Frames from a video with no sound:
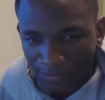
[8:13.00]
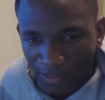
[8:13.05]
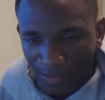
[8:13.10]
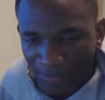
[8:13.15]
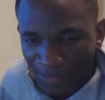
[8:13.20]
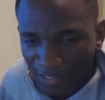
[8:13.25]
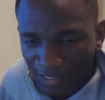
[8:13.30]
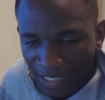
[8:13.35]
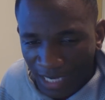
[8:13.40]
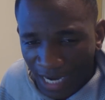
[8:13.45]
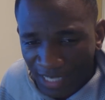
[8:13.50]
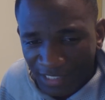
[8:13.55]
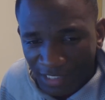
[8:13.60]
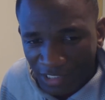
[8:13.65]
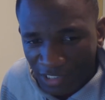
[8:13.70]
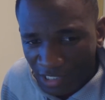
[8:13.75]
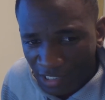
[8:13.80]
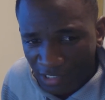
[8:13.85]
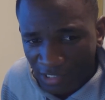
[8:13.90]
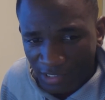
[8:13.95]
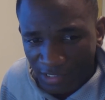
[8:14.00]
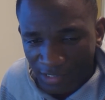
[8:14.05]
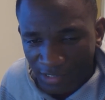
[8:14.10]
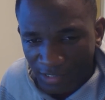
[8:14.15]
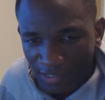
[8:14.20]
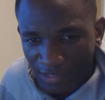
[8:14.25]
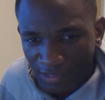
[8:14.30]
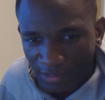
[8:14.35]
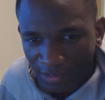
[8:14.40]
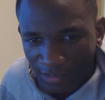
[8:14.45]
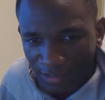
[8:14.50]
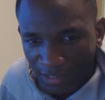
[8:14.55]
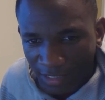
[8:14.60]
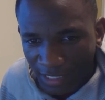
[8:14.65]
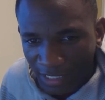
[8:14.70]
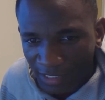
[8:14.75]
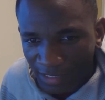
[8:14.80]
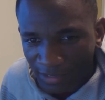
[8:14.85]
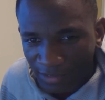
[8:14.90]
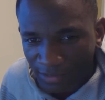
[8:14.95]
I mean, the guy's a genius.
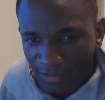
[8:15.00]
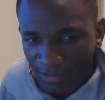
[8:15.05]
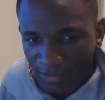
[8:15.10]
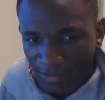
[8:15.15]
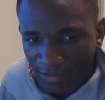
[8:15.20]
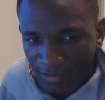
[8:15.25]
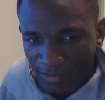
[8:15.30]
And